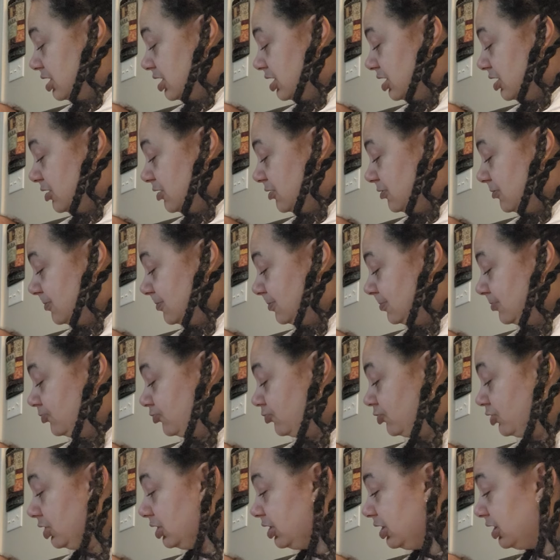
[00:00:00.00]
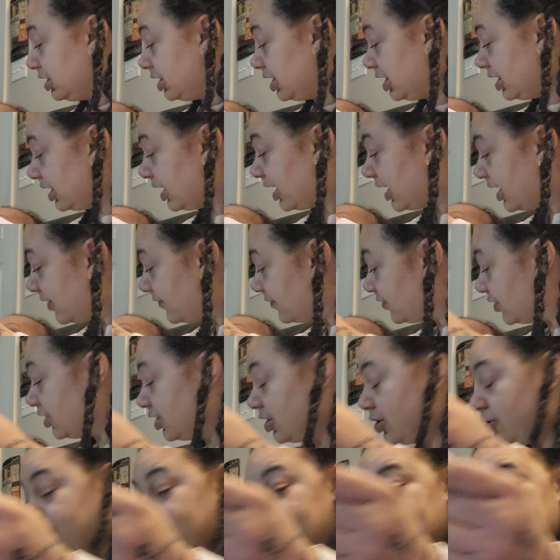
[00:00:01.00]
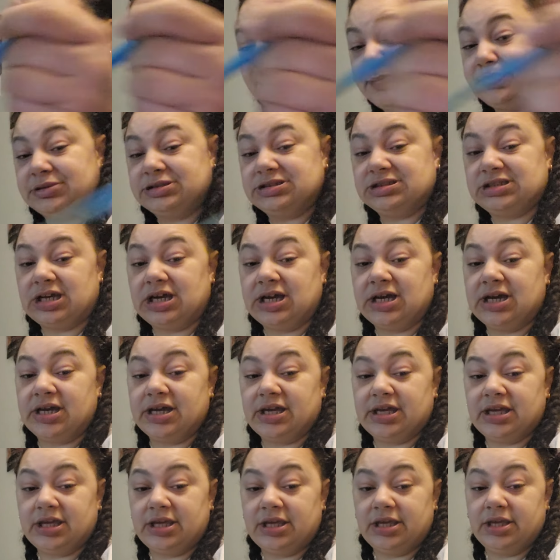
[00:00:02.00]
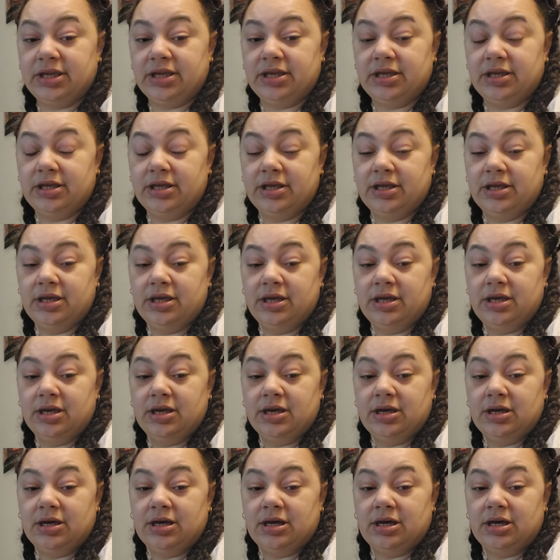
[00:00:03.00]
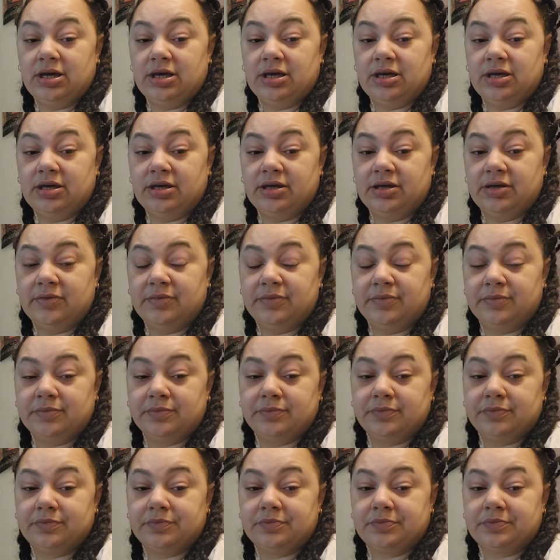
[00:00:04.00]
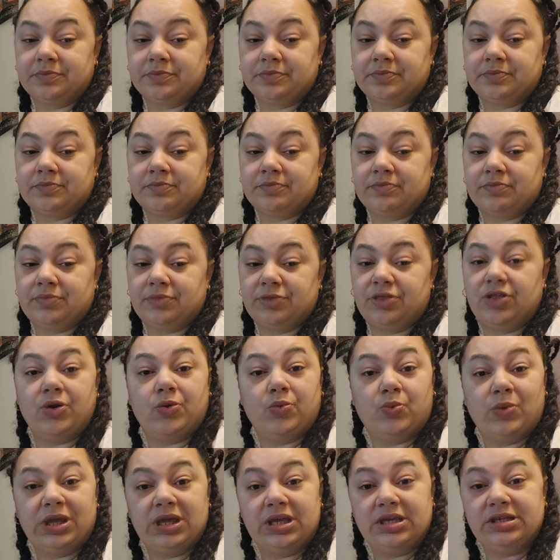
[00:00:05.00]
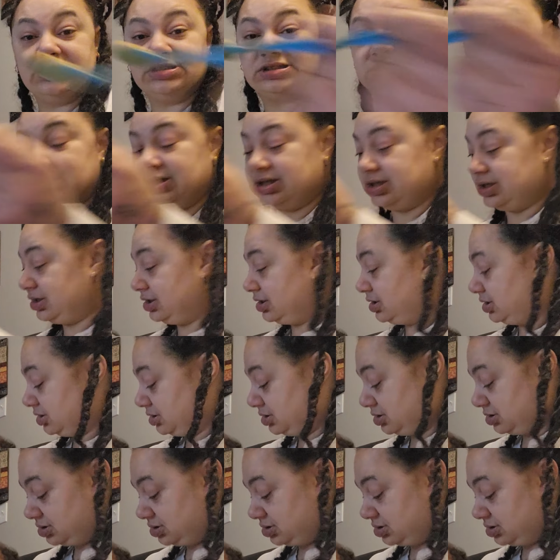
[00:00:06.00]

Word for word: Um, really not having no appetite. Um, the wheezing.